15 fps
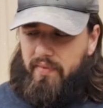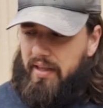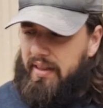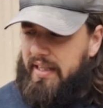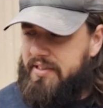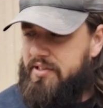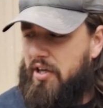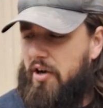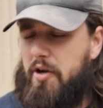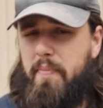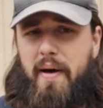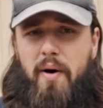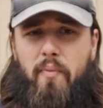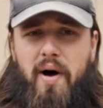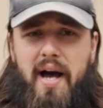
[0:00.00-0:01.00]
let's talk
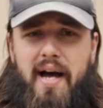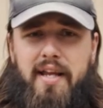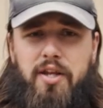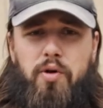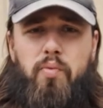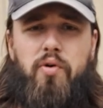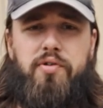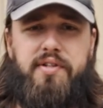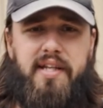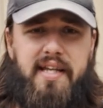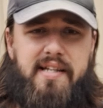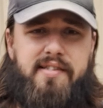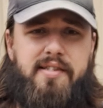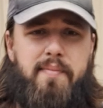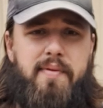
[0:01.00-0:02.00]
about why you want to
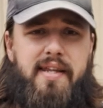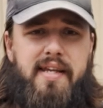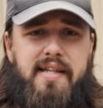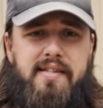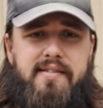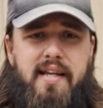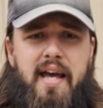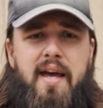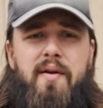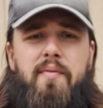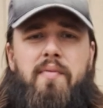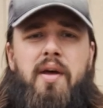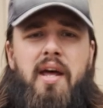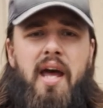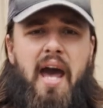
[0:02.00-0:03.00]
get some of these. And
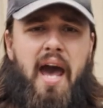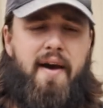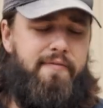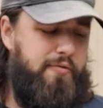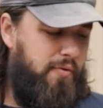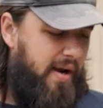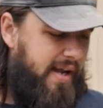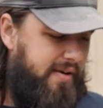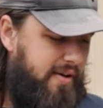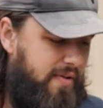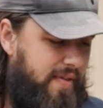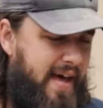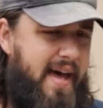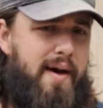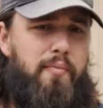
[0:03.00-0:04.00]
after I do
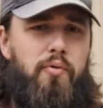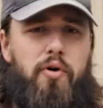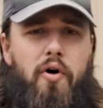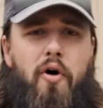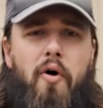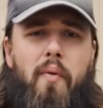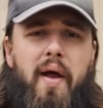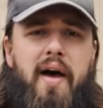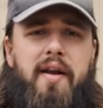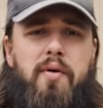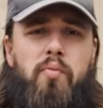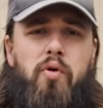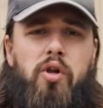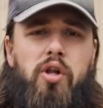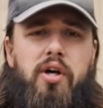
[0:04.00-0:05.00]
that, we'll go around
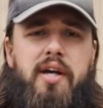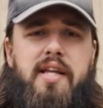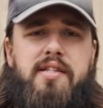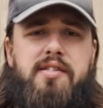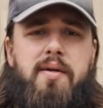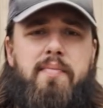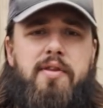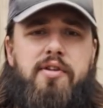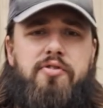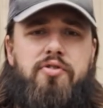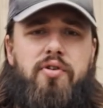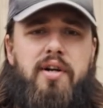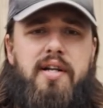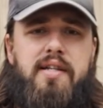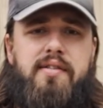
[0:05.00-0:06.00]
and we'll look at some of the
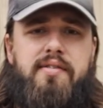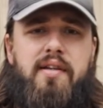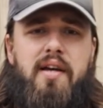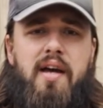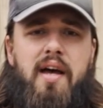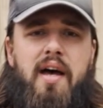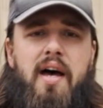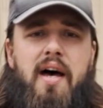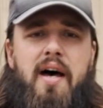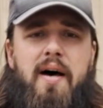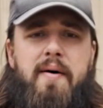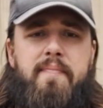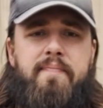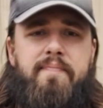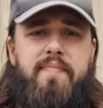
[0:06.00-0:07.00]
trees
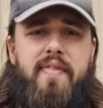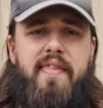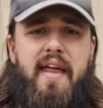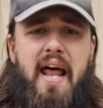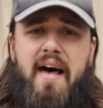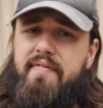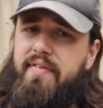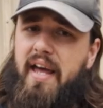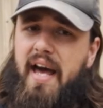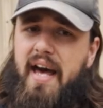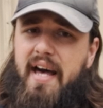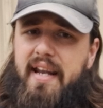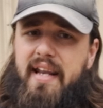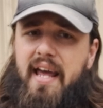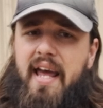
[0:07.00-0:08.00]
that I've
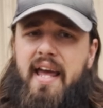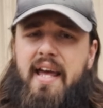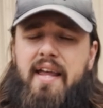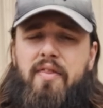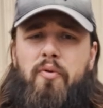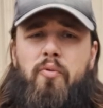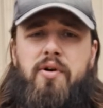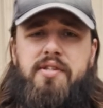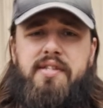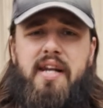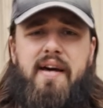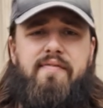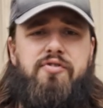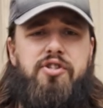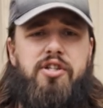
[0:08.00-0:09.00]
got and the ones that
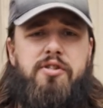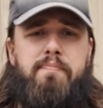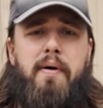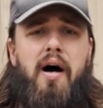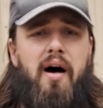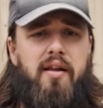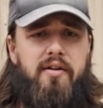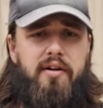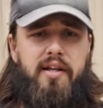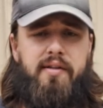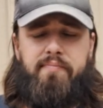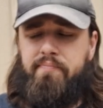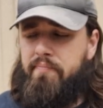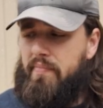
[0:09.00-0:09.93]
I've just pollarded.